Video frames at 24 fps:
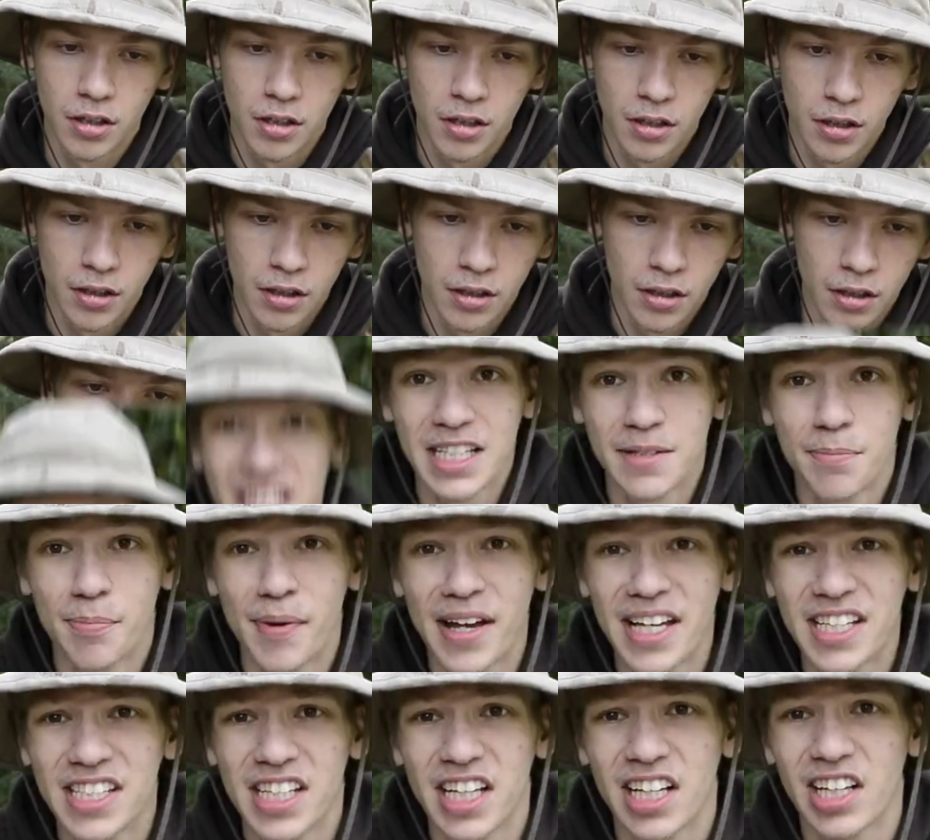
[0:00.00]
Guys, that's
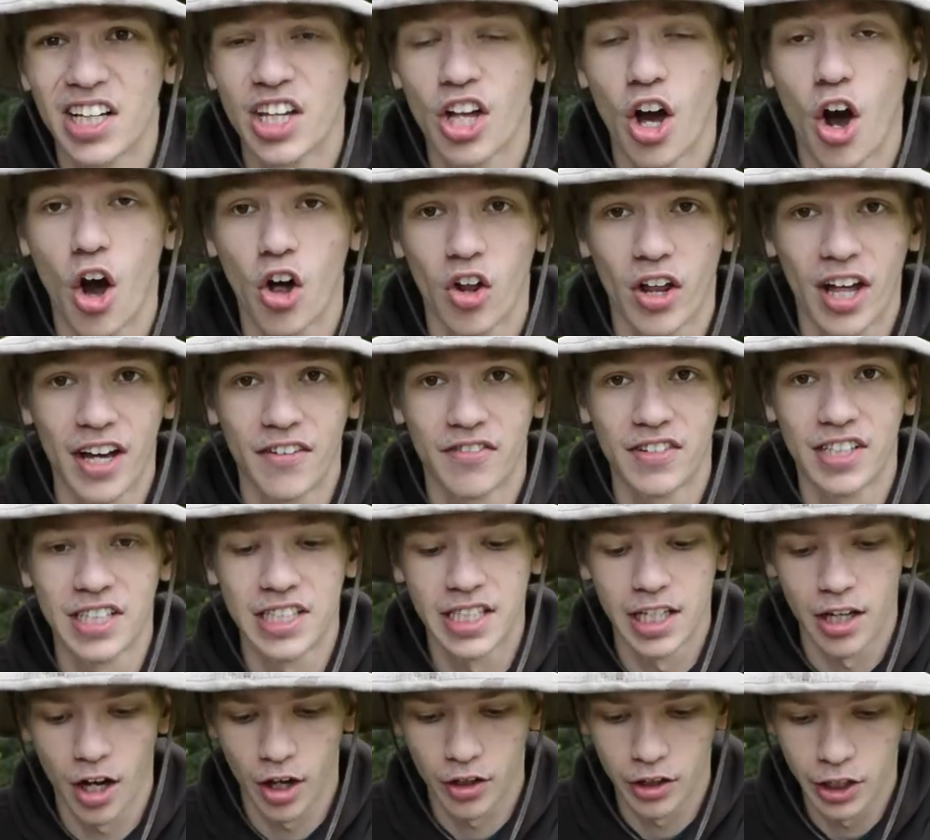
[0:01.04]
basically all I have to
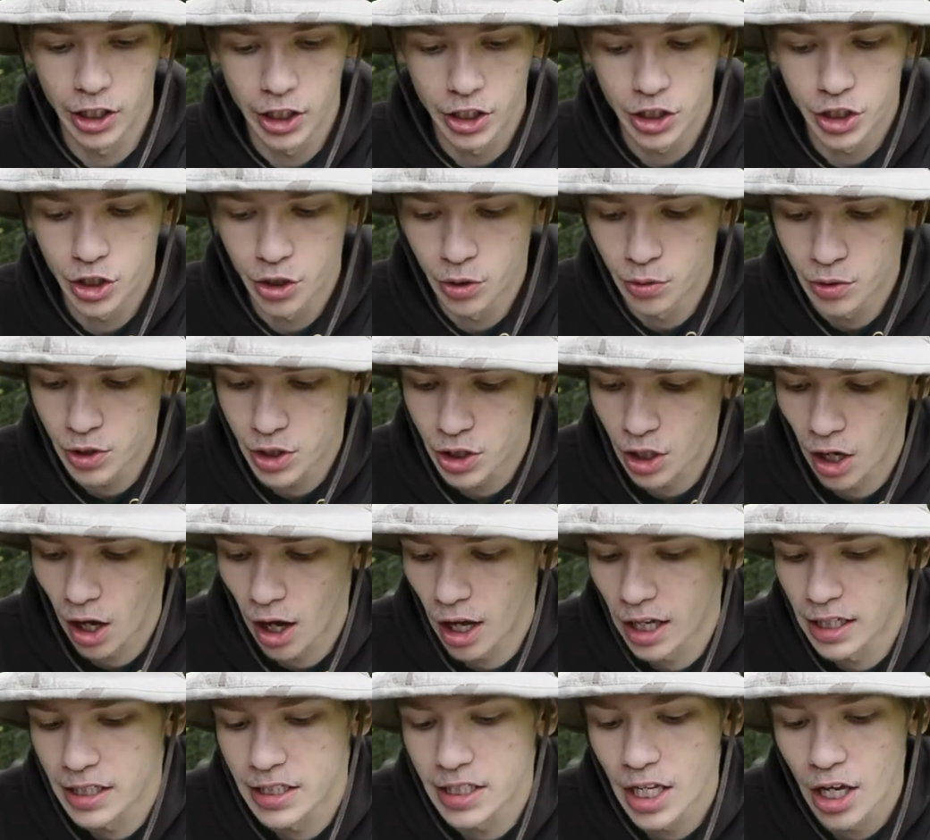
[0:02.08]
say on these two
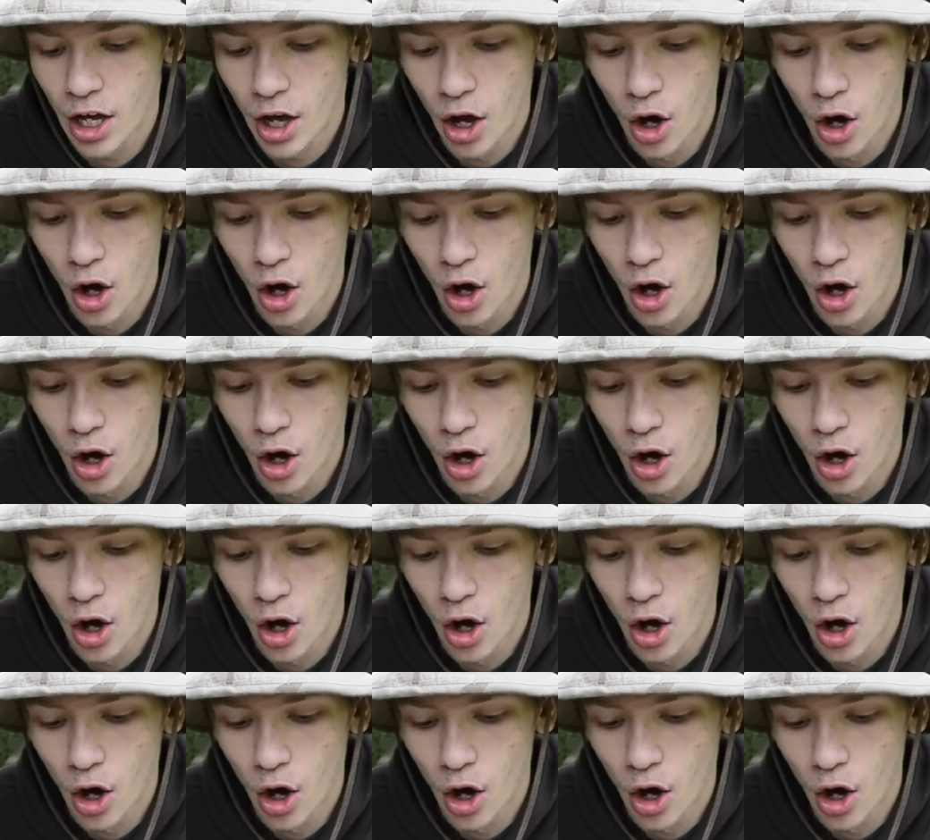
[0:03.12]
saws.